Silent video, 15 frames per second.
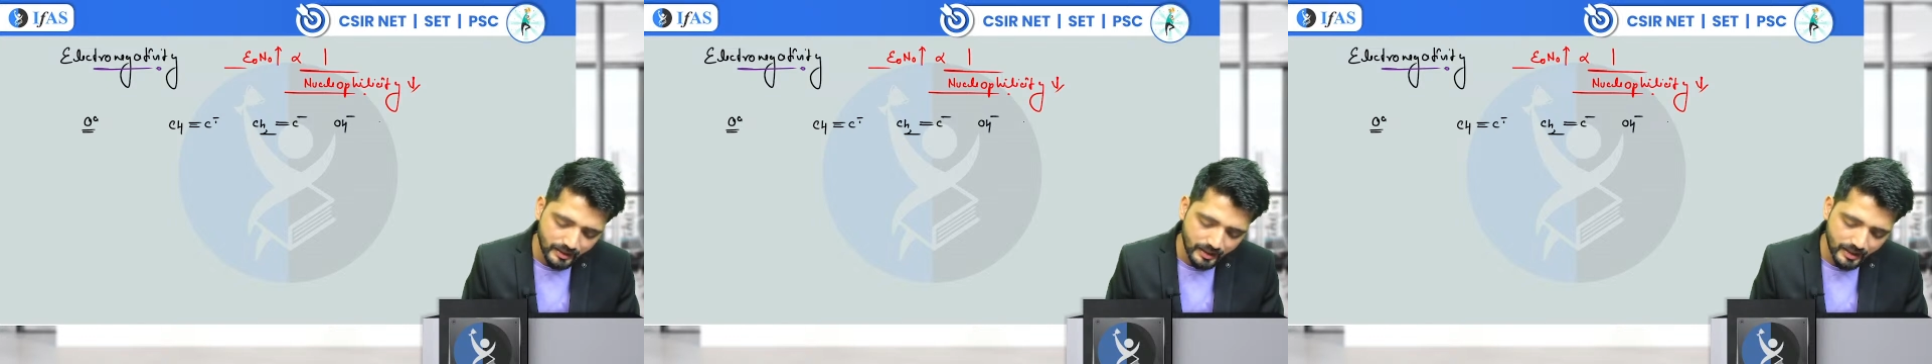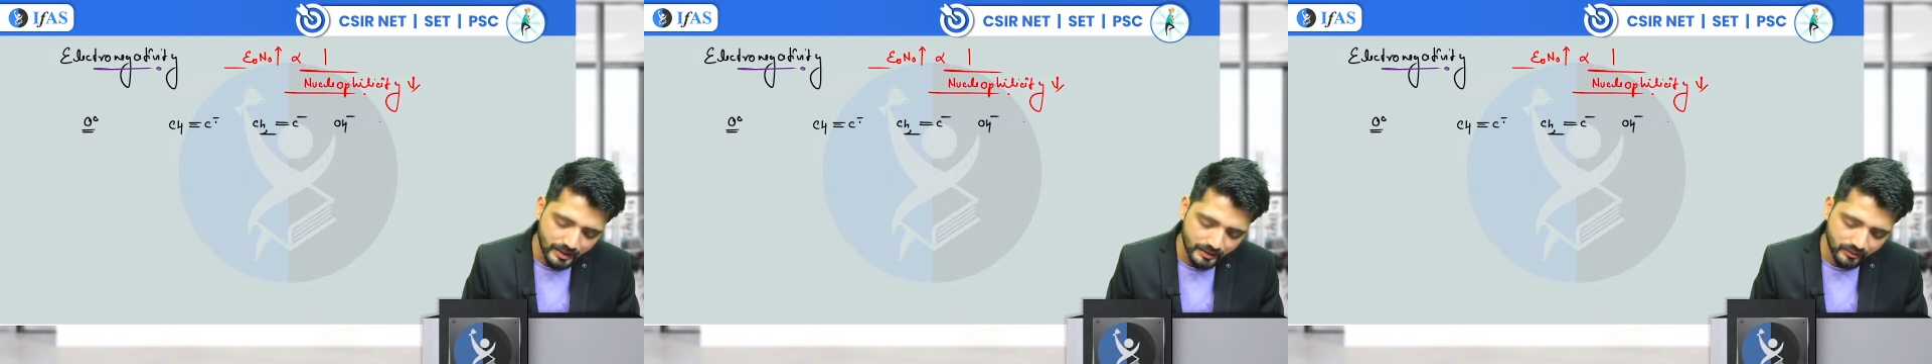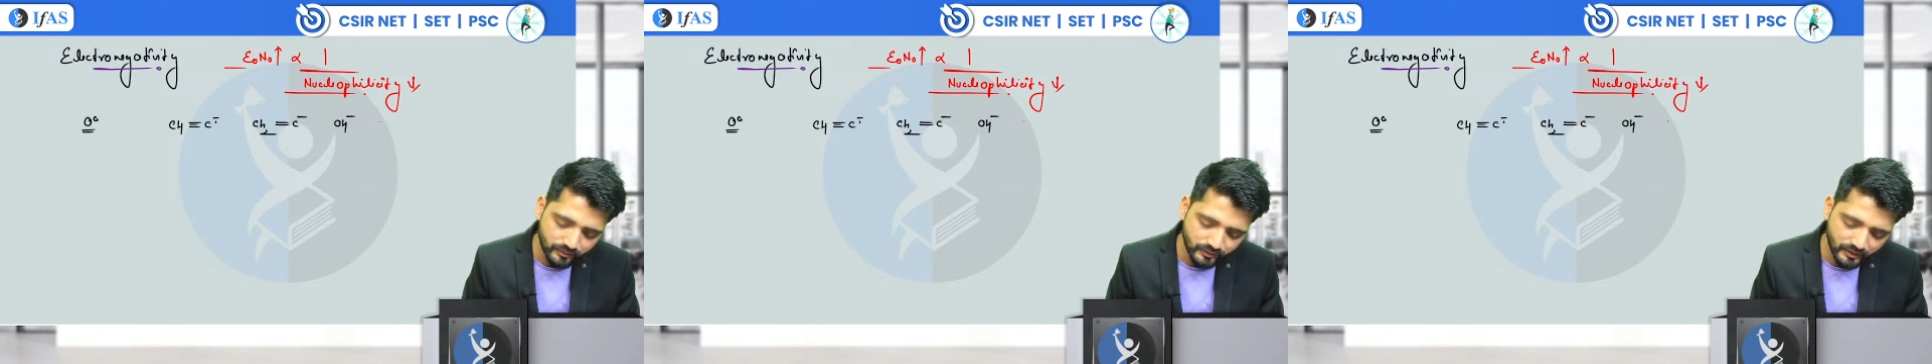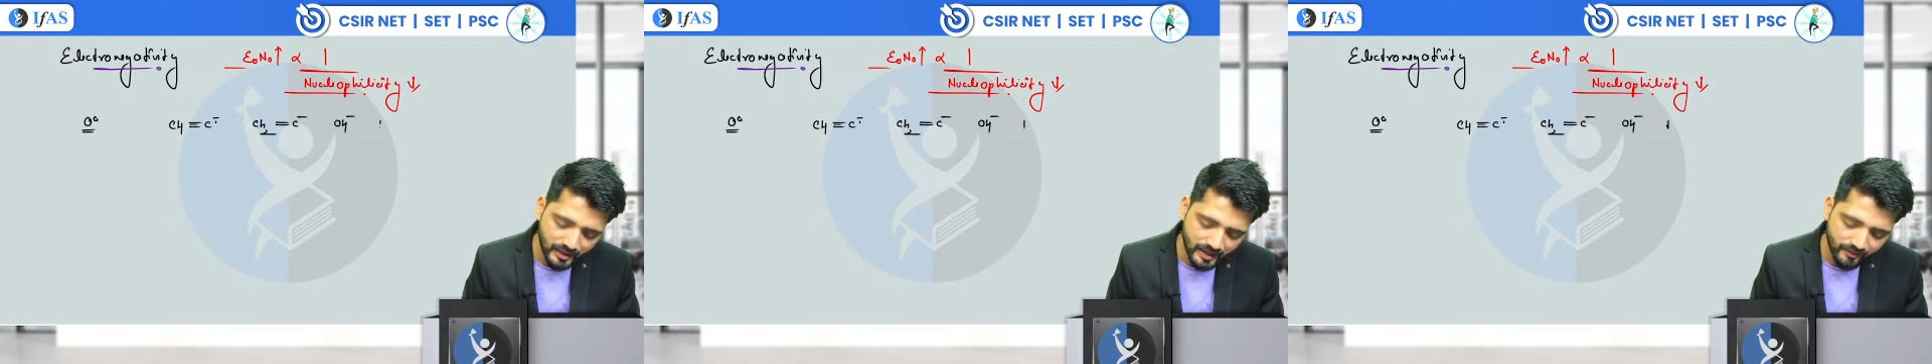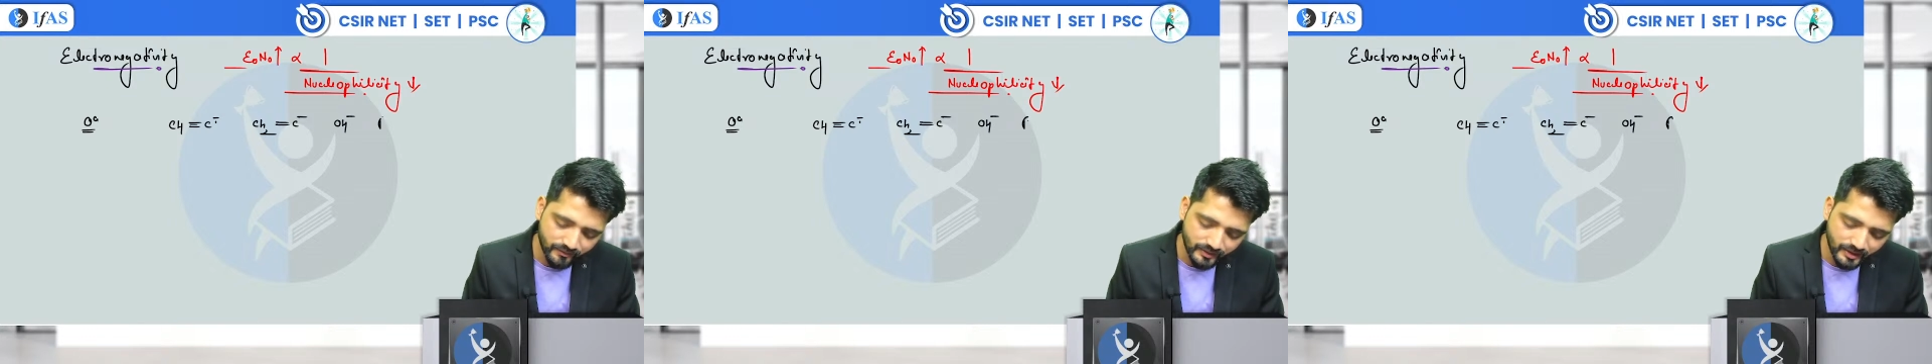and we
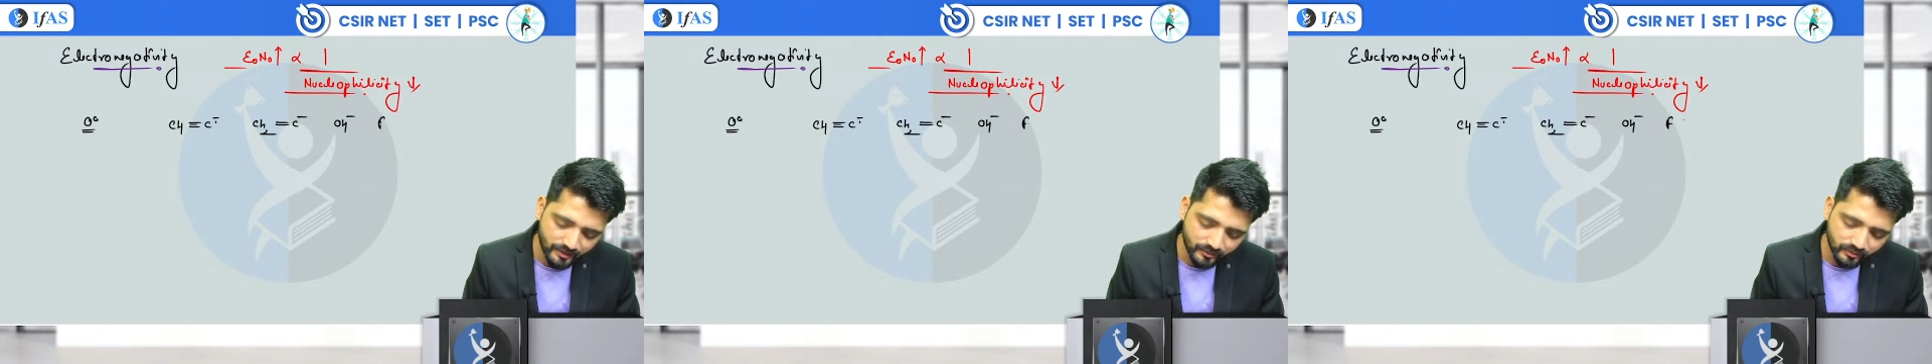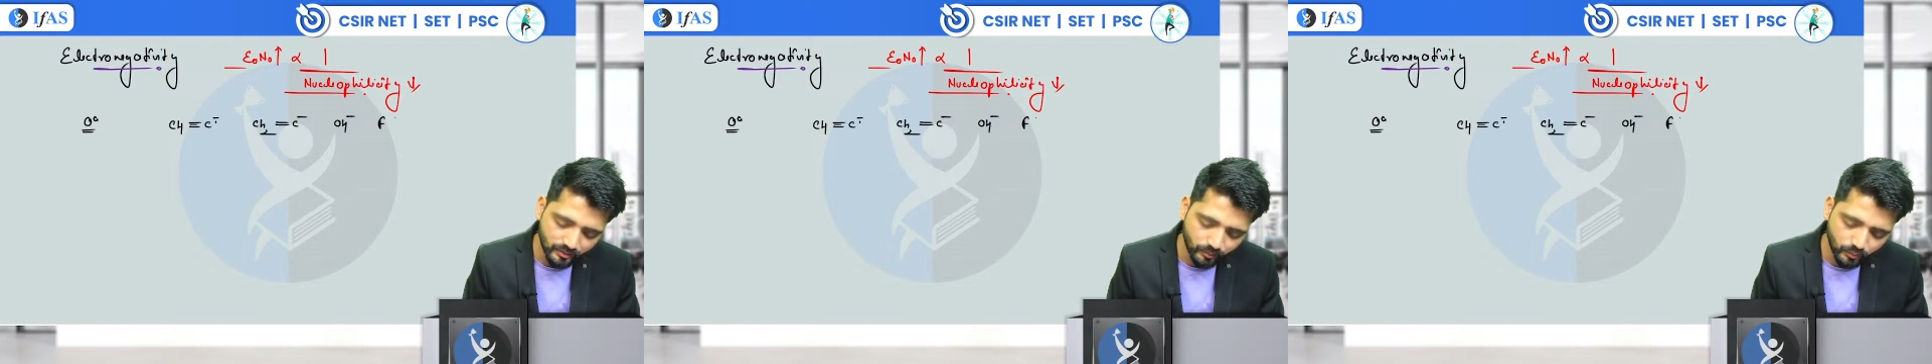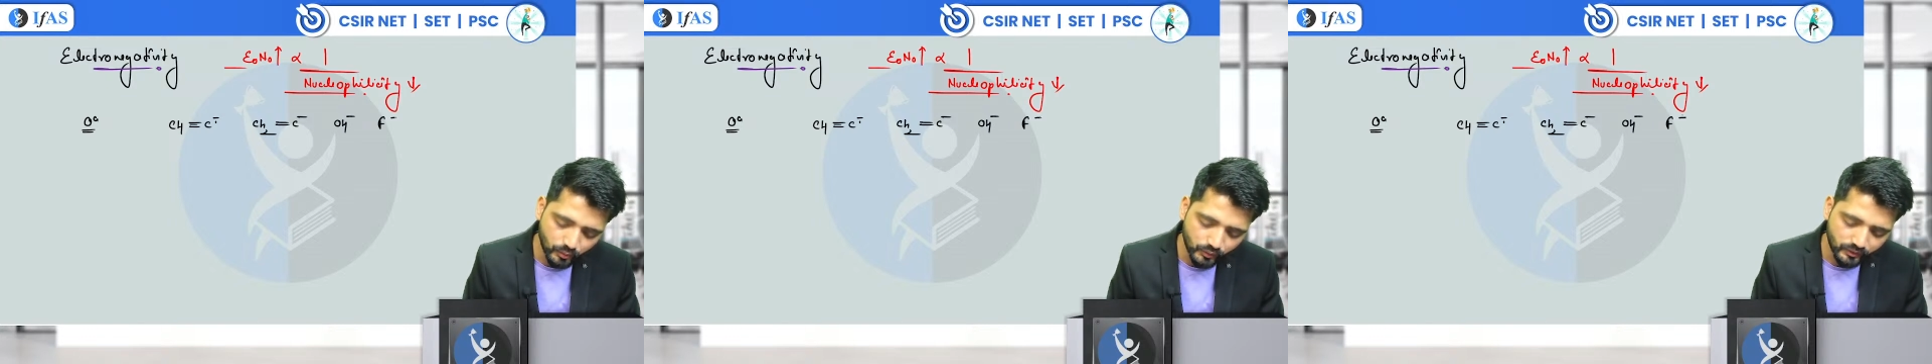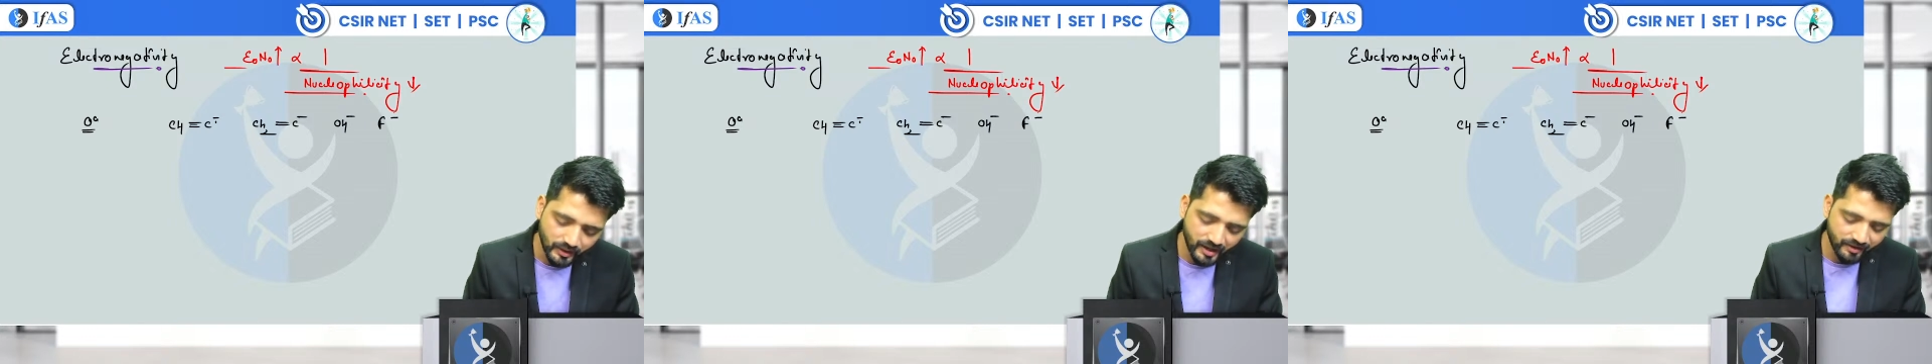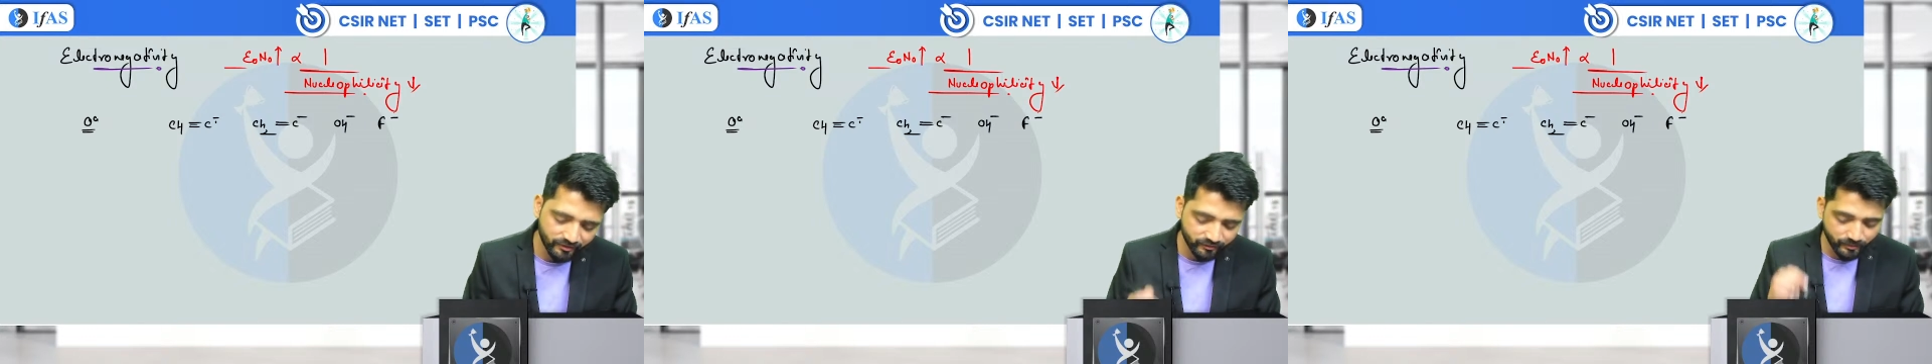have, let's suppose,
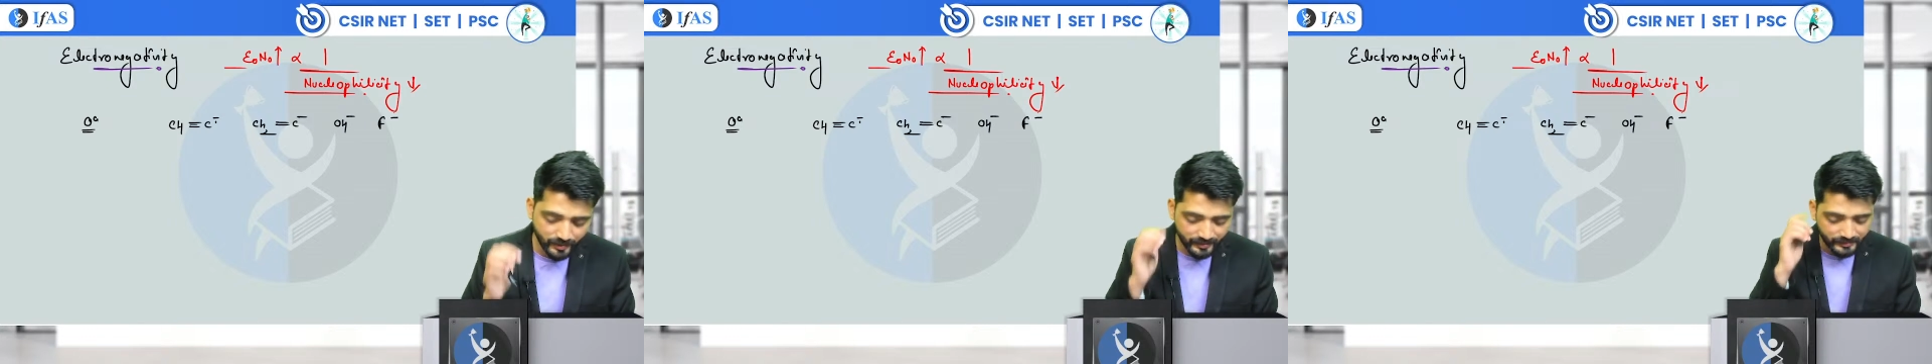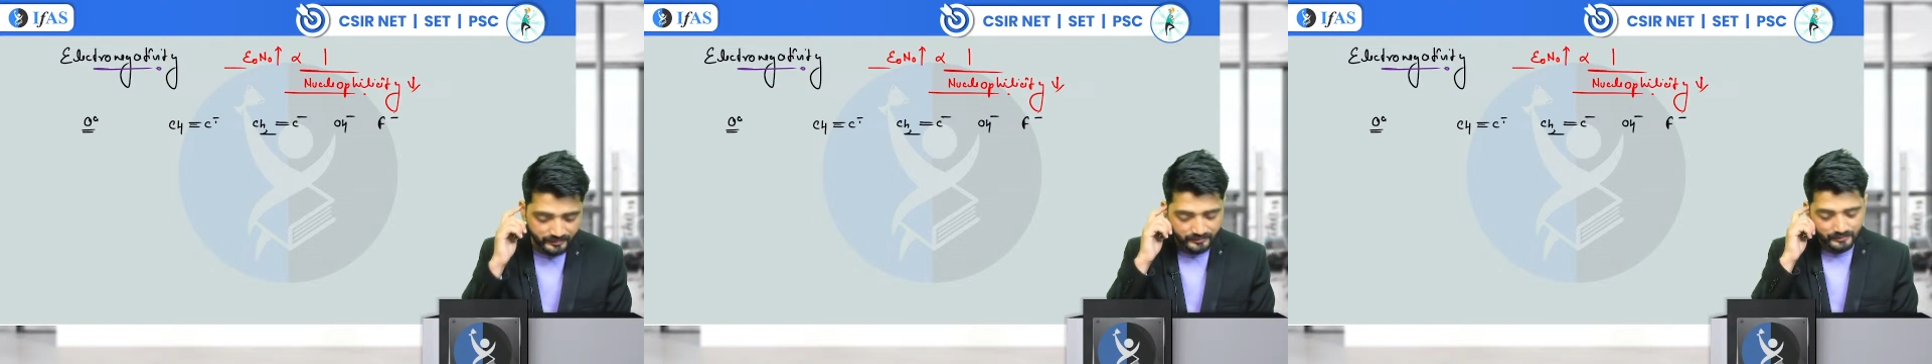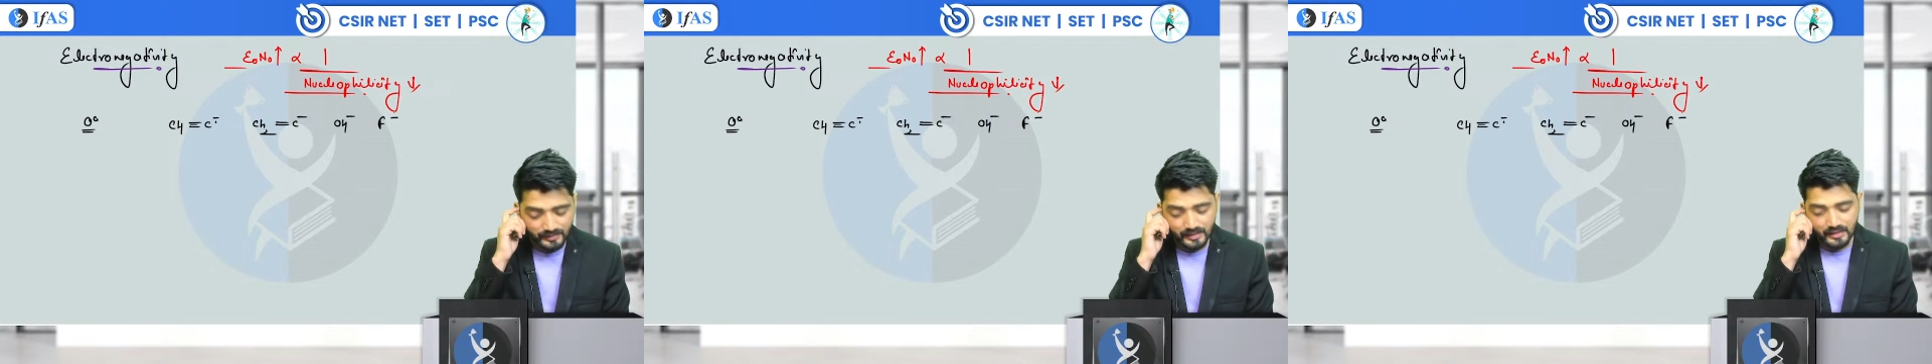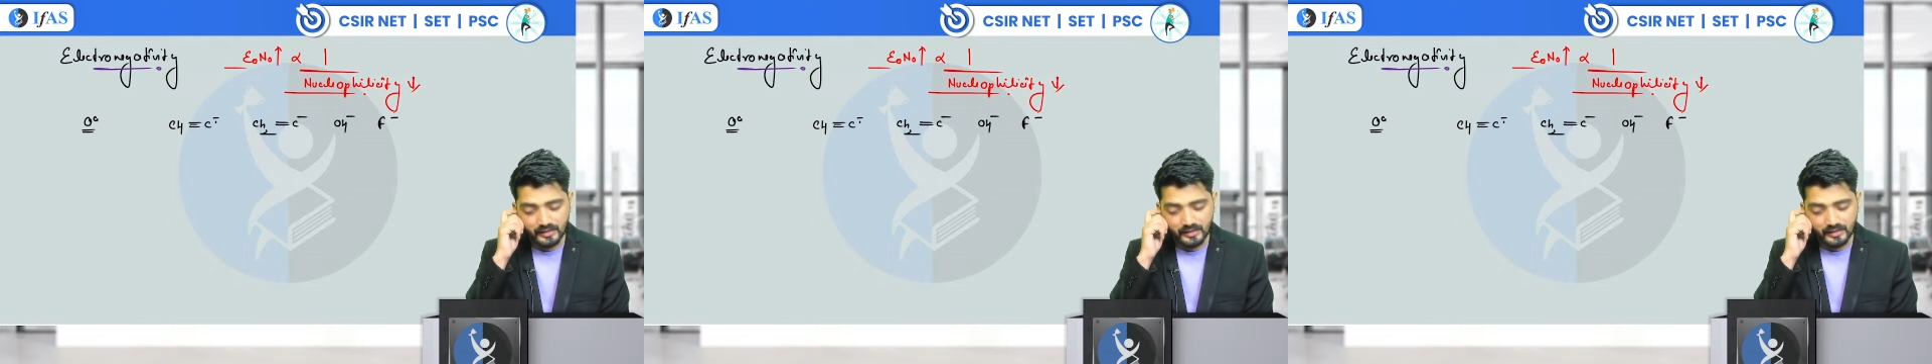F minus.